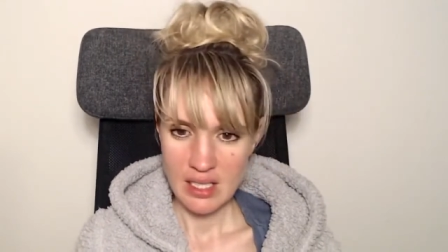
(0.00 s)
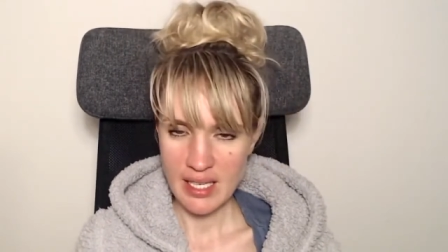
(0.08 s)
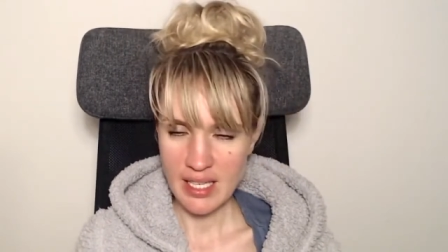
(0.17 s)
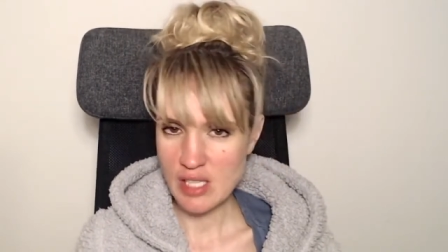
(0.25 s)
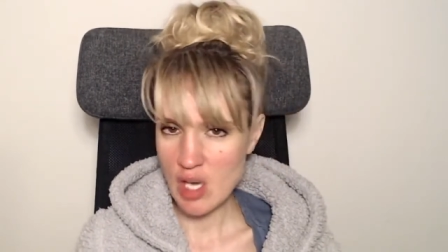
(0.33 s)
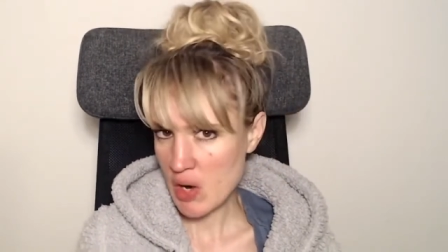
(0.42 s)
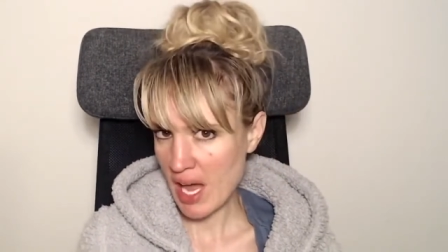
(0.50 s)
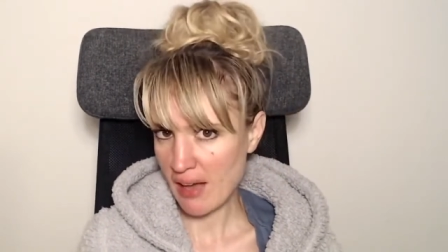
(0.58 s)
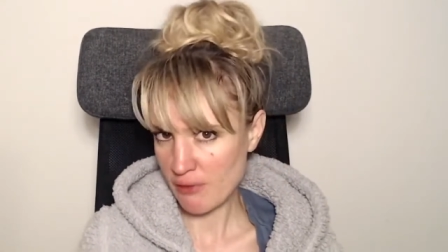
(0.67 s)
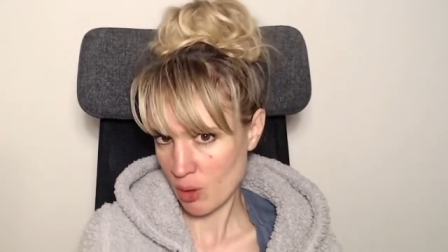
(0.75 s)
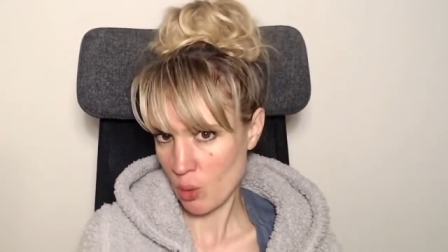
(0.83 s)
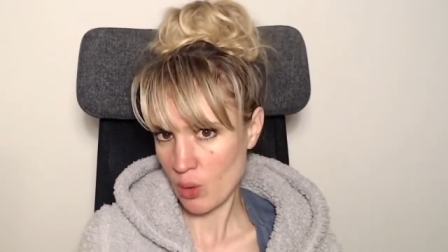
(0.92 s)
Like, I don't
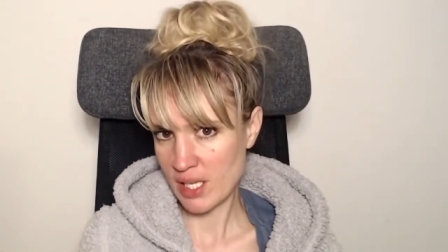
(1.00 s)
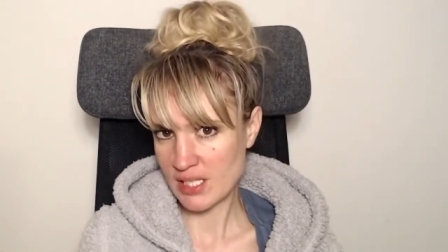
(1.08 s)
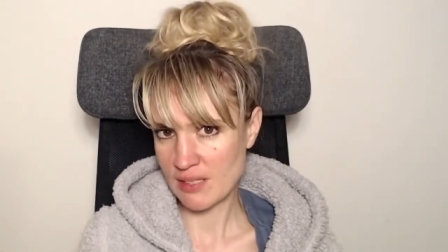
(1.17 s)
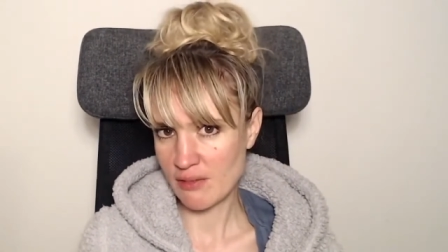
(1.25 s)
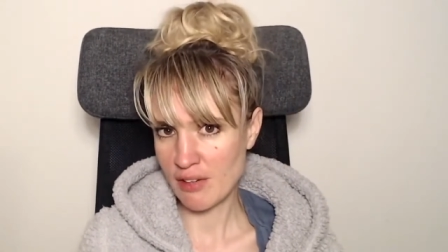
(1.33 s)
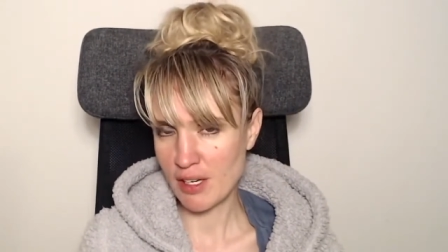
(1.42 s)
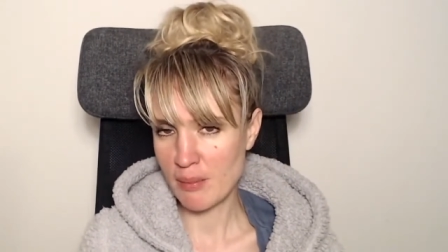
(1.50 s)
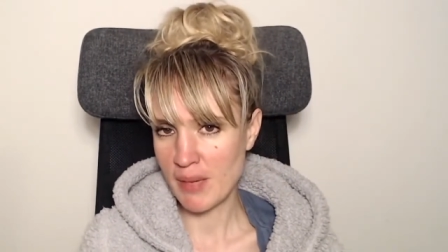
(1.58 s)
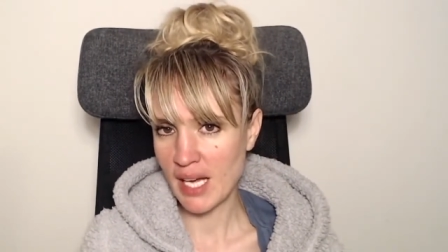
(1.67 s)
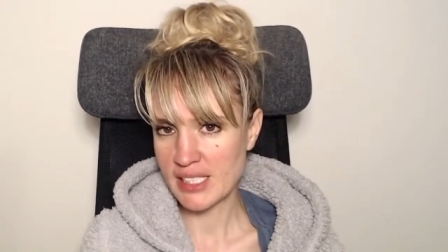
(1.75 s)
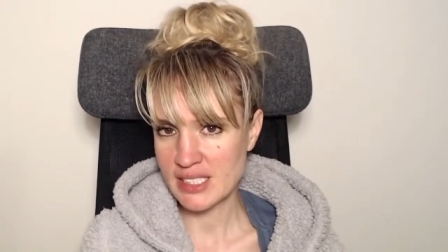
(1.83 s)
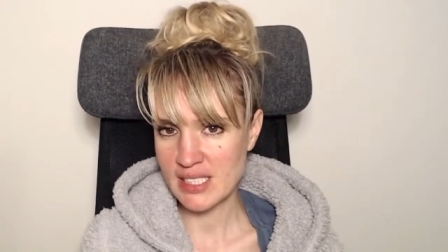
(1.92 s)
have an audience in front of
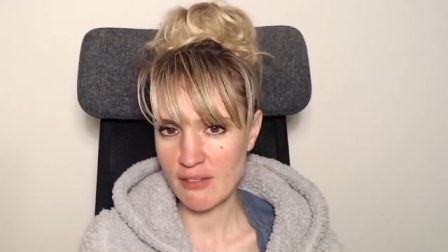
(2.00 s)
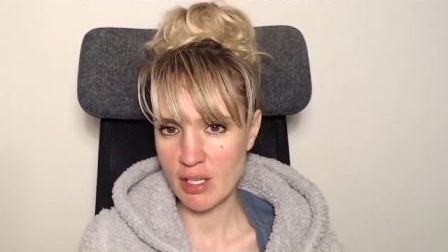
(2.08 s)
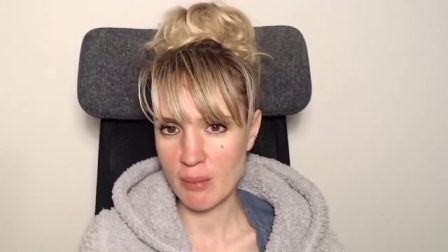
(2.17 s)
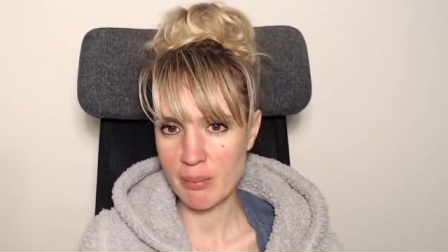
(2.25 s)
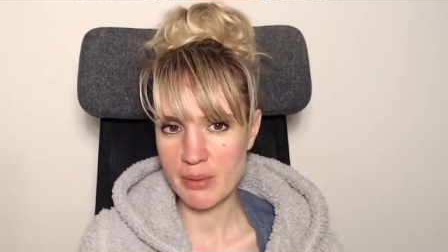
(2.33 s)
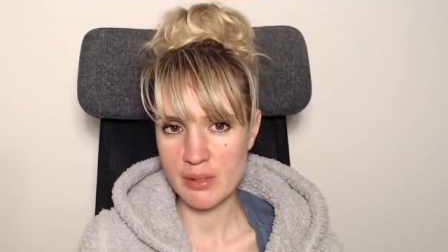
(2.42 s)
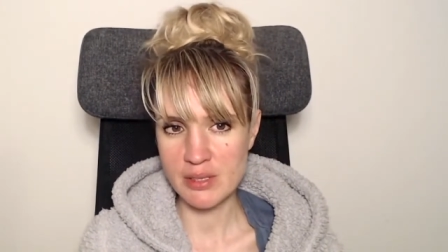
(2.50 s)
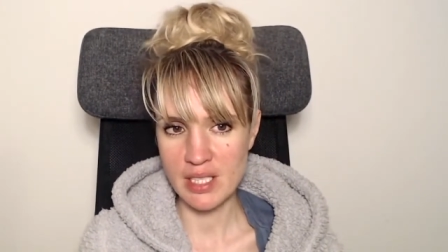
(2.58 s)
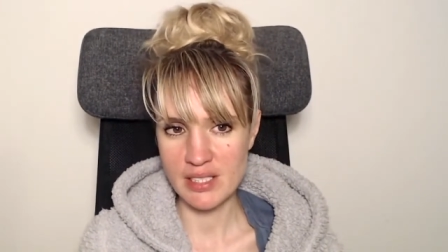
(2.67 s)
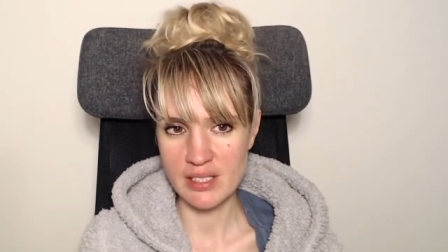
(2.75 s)
me. I just have a computer.